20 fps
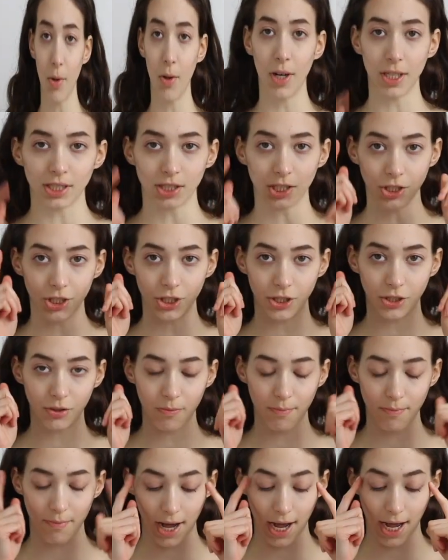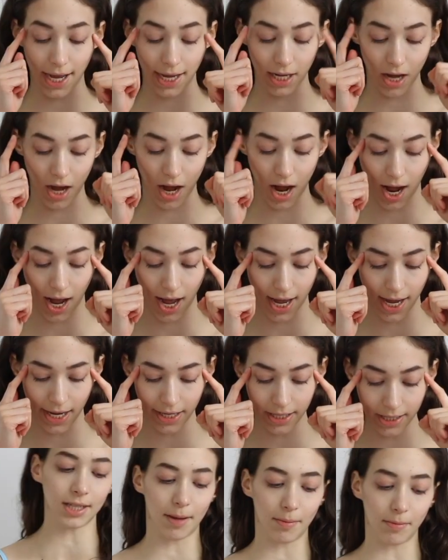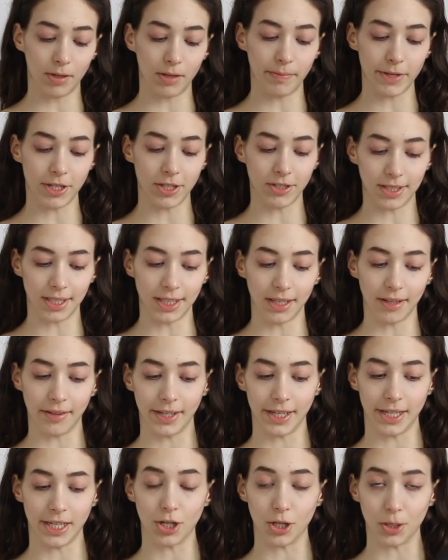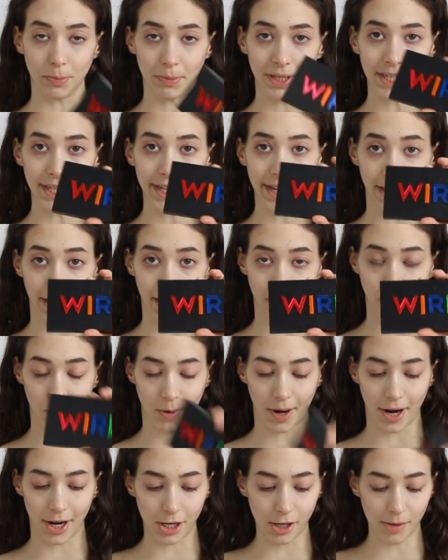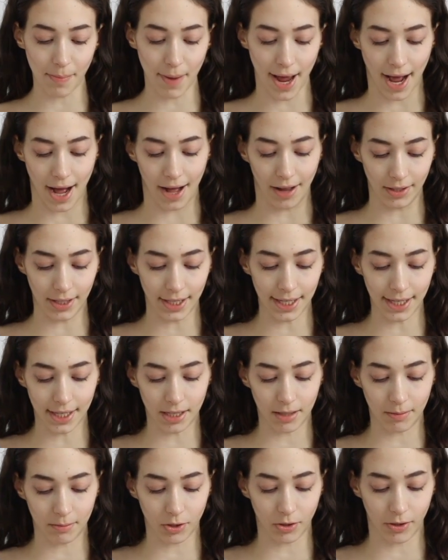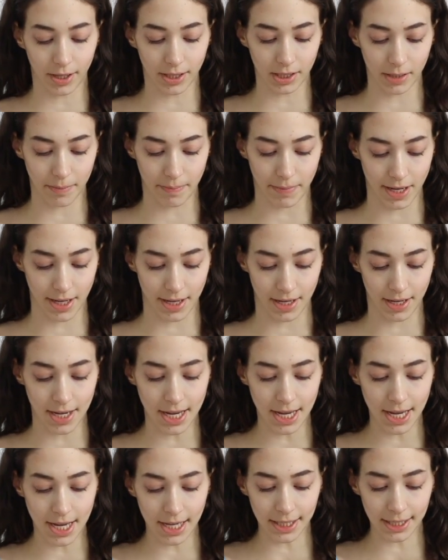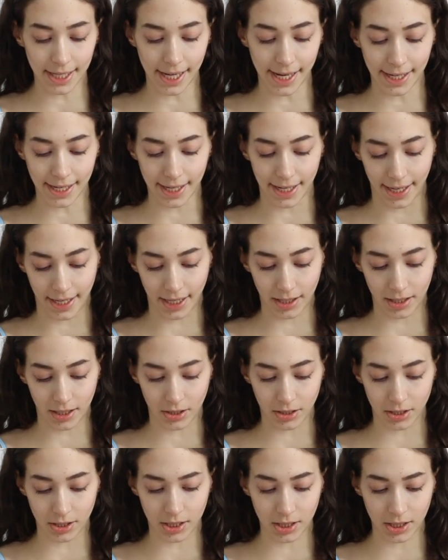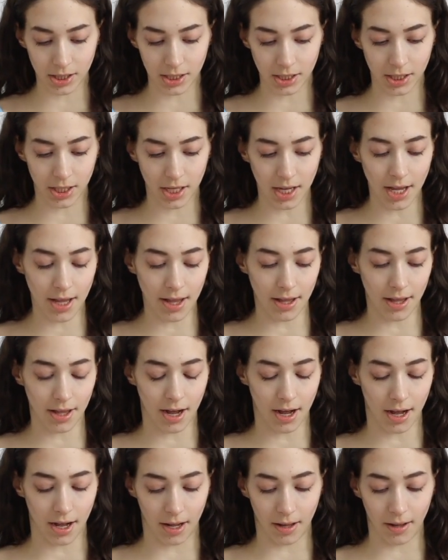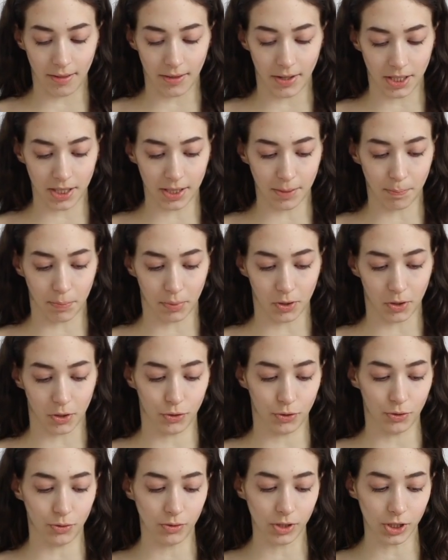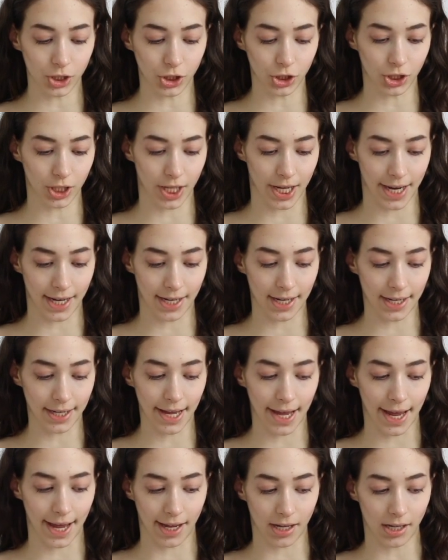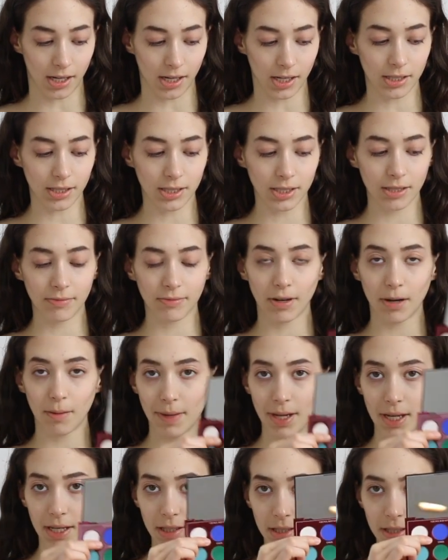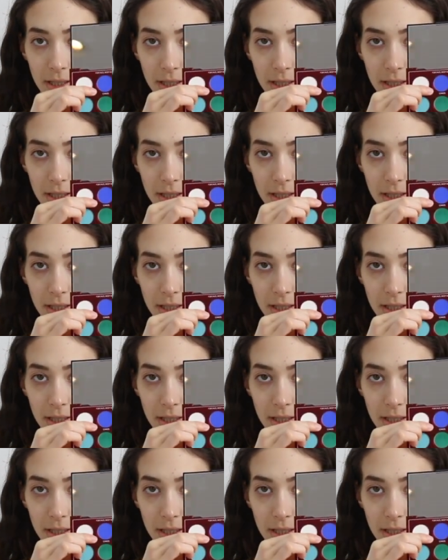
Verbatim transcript: going to do my eyes. I'm going to be using the Urban Decay Wired palette, and I'm going to be taking, this blue shade Chaos from it.